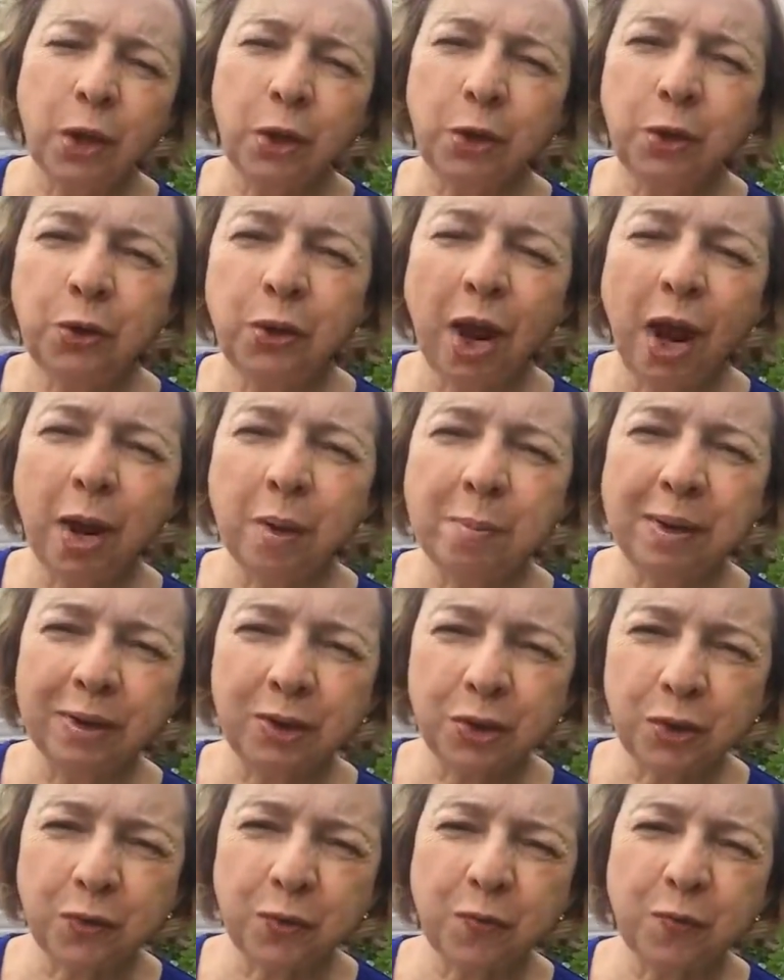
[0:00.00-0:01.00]
You know how
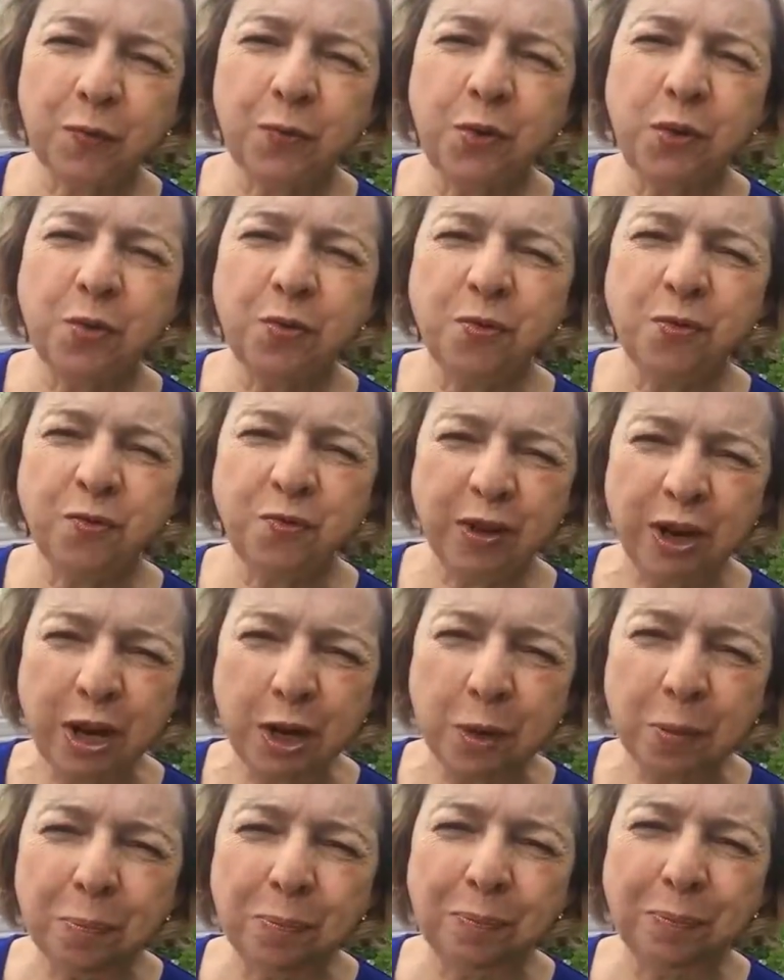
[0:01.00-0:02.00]
much you
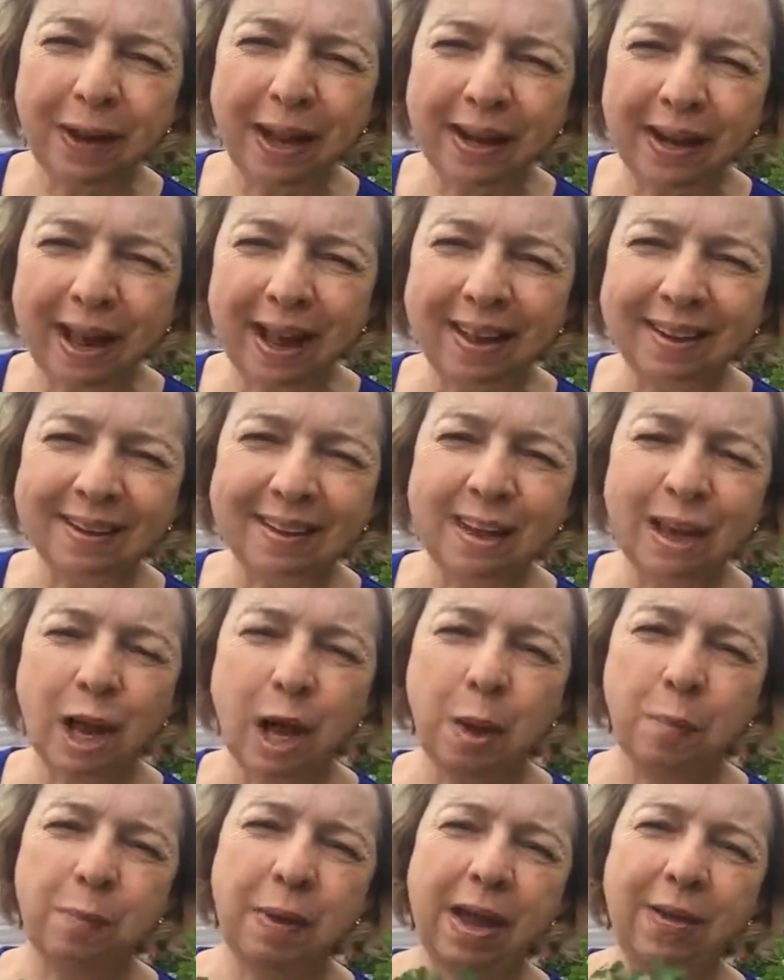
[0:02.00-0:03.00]
feel better
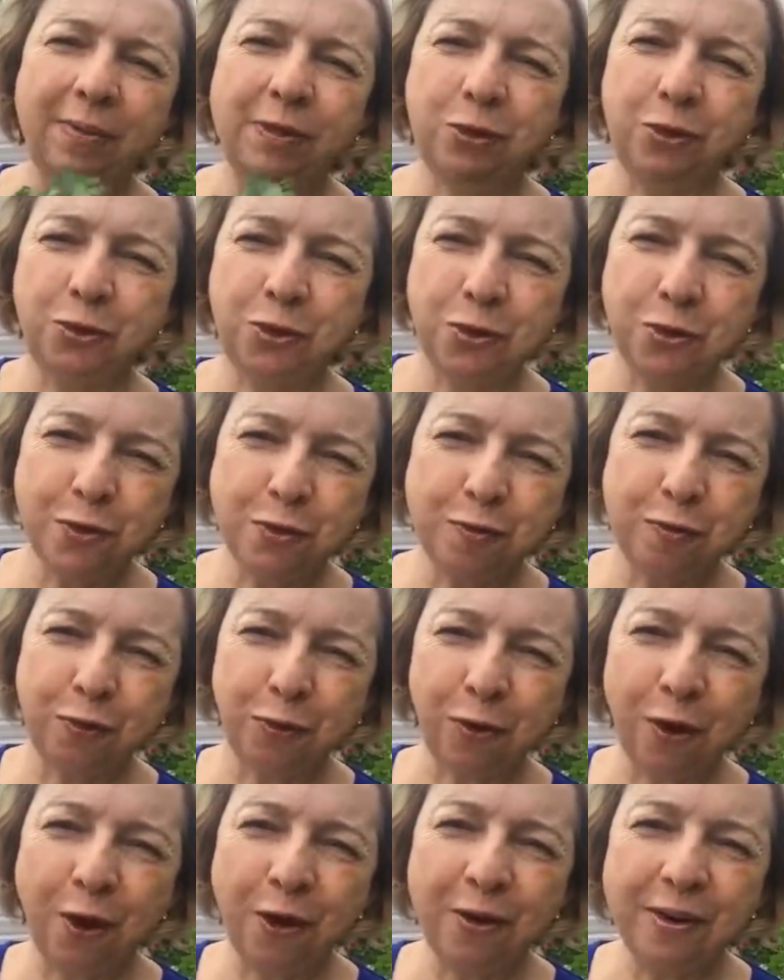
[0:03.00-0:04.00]
about that you've
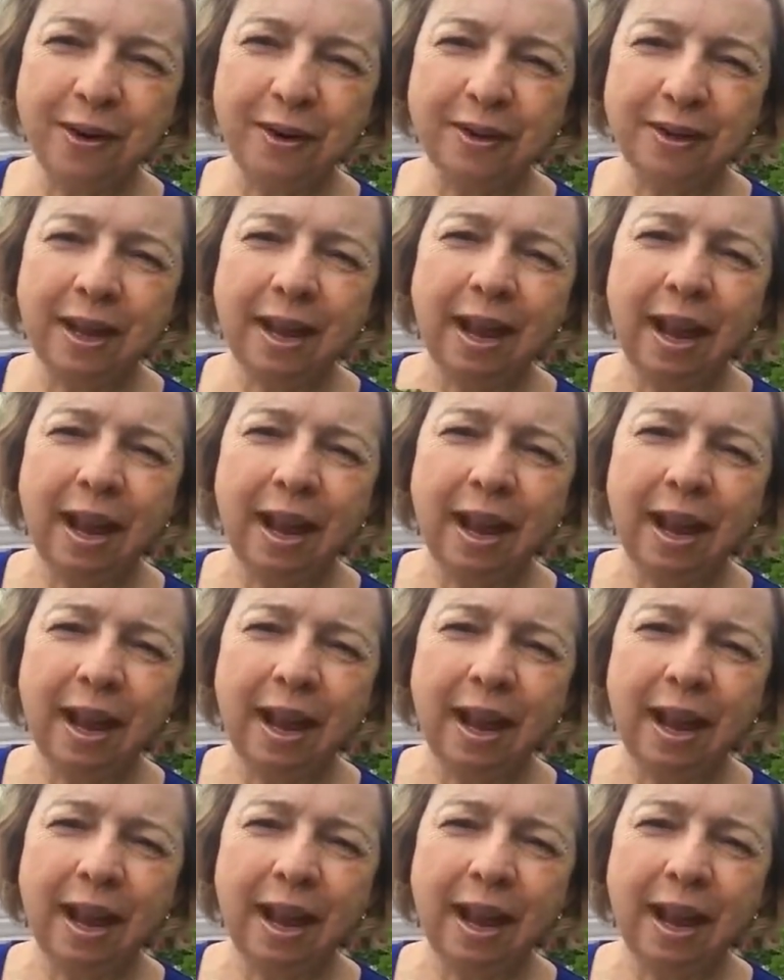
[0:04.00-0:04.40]
grown it,